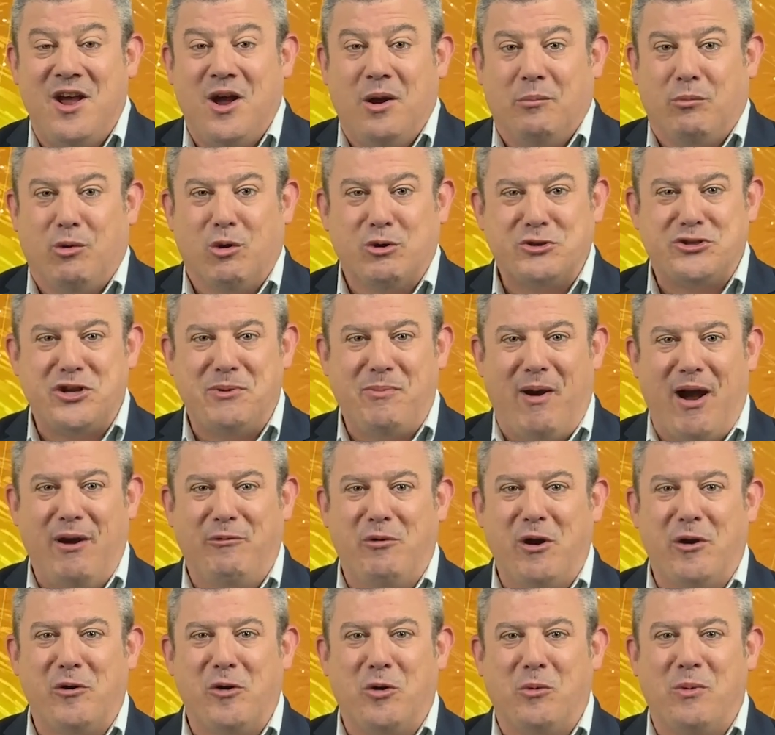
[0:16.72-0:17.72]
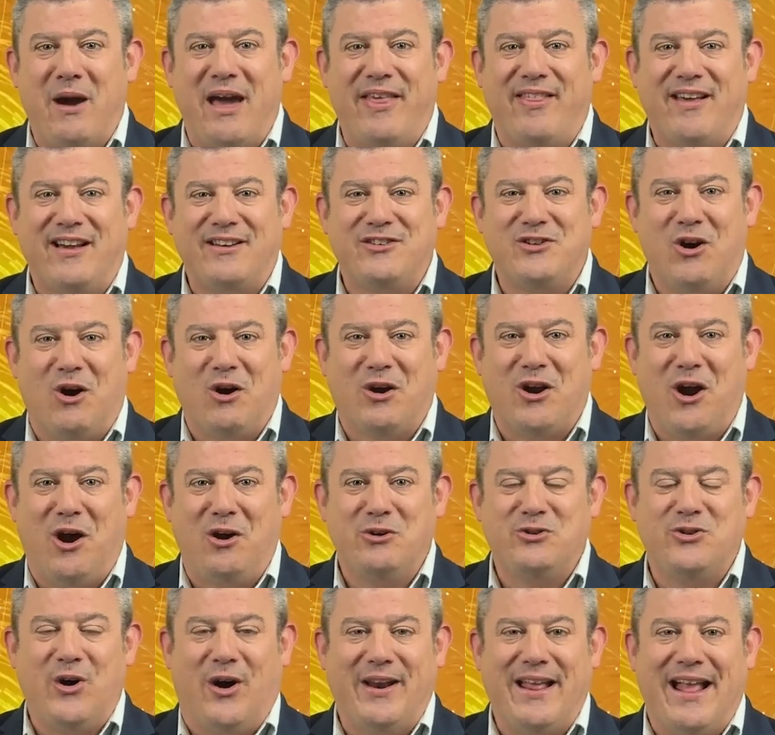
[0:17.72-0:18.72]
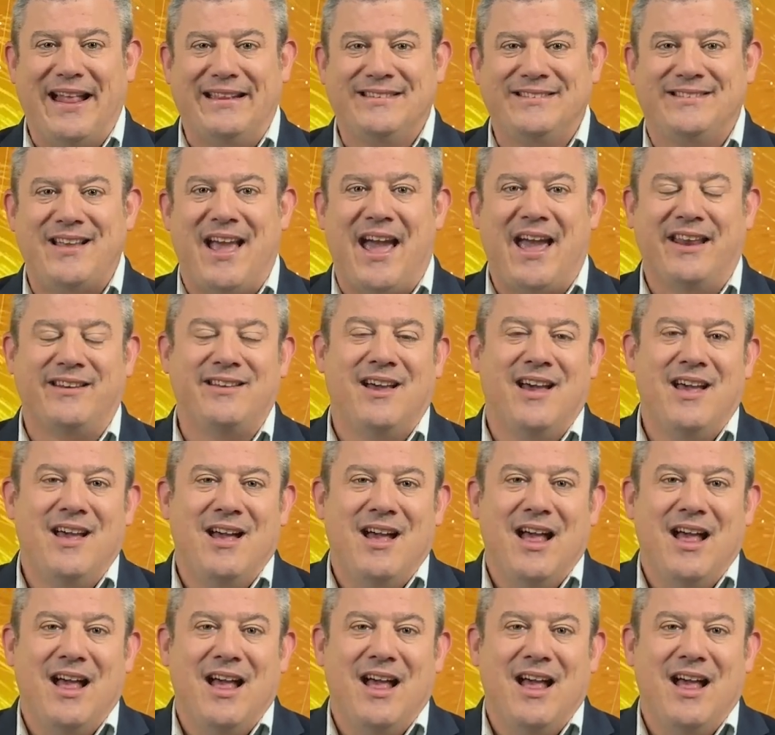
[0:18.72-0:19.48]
brought to you by ruralweather.co.nz.